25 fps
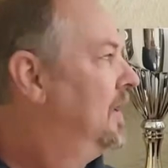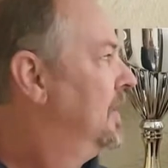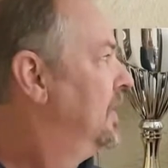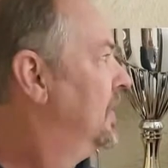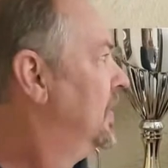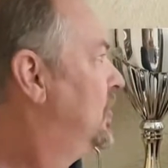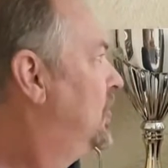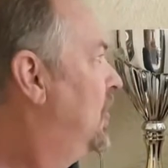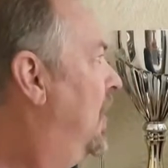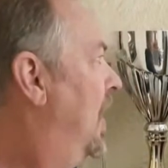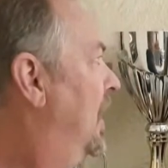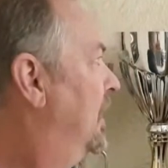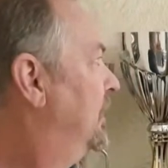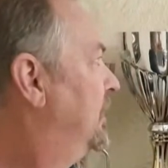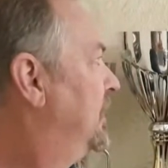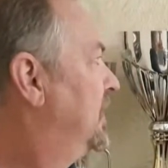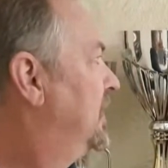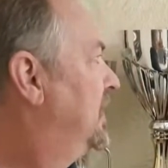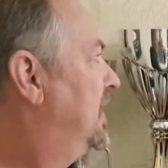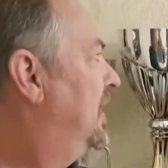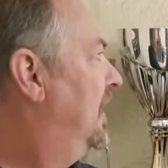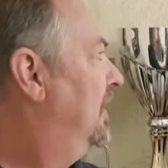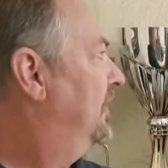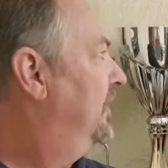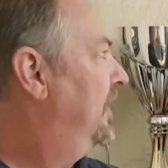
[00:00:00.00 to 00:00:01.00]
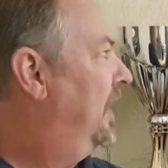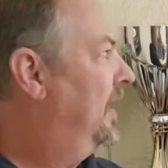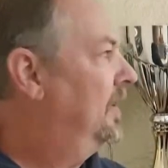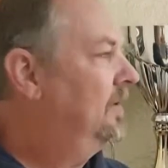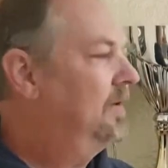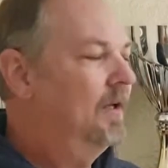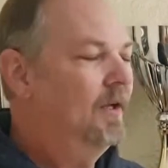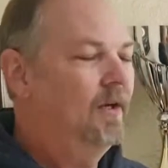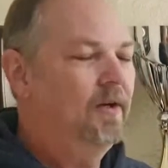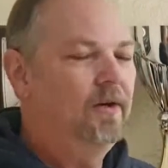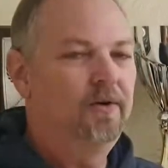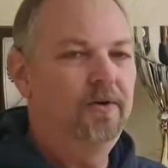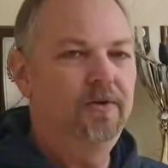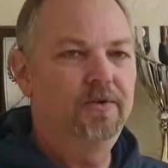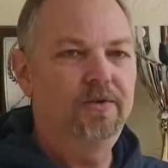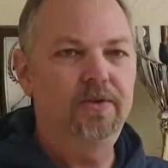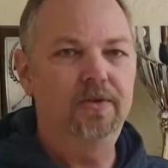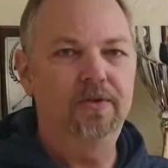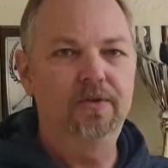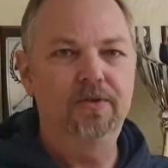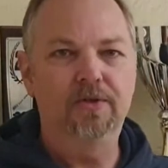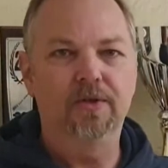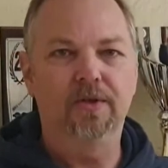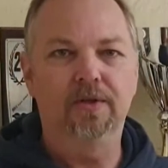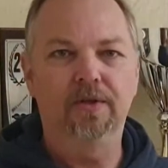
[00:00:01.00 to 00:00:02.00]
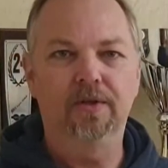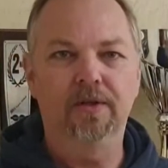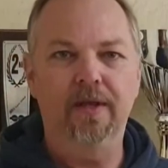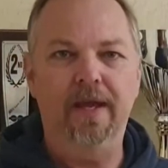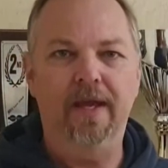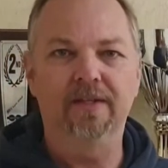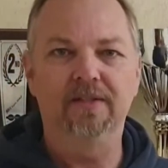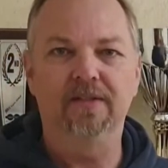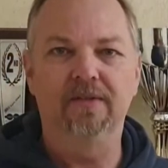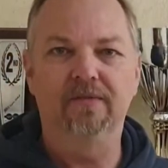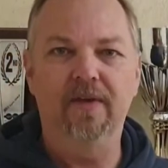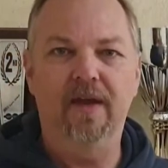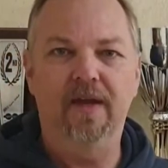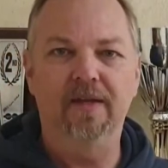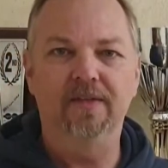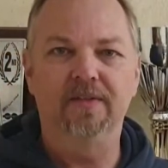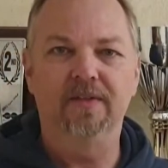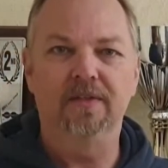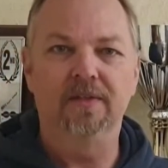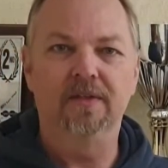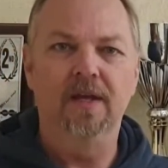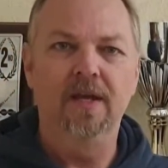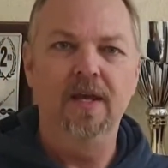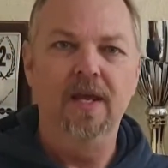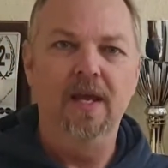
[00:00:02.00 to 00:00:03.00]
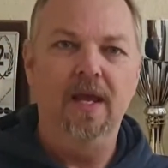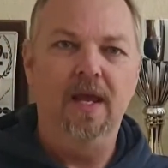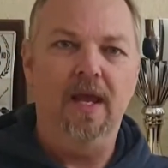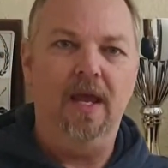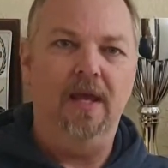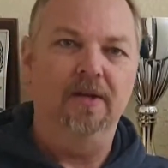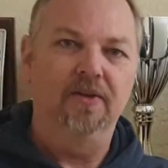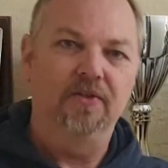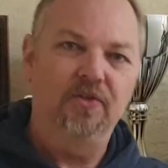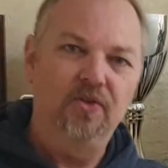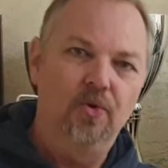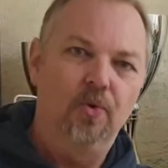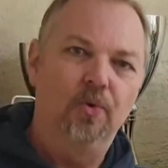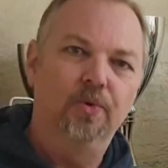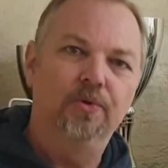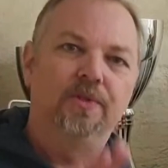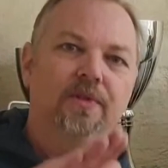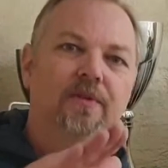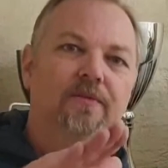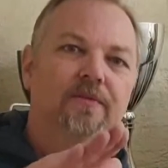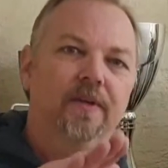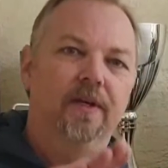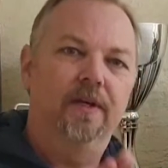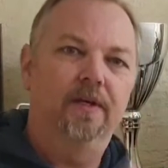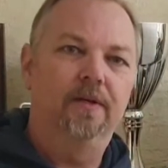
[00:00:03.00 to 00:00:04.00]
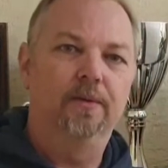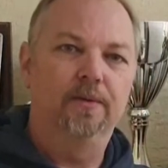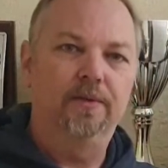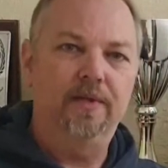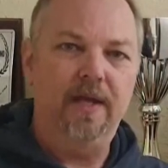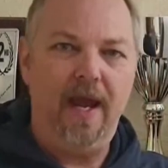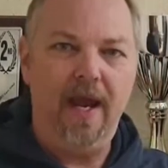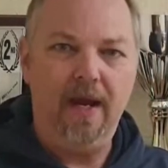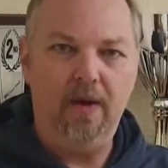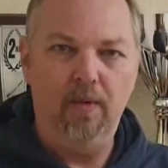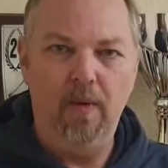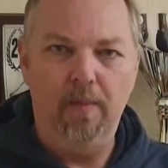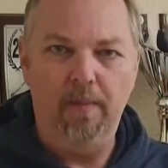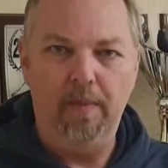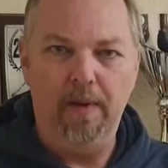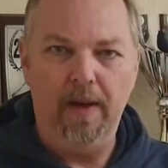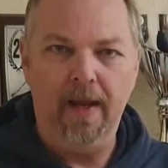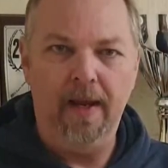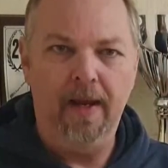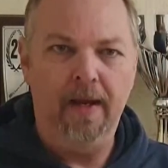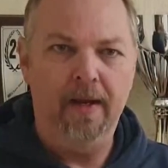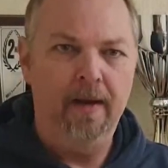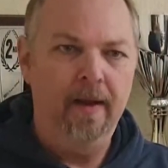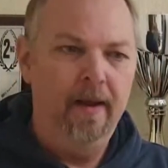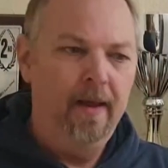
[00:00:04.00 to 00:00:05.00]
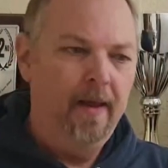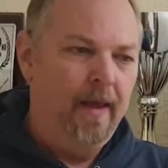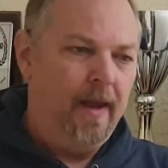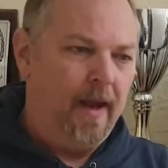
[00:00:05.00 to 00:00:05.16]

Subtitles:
the drivers have had their cruise control activated and it's caused the vehicle to aquaplane,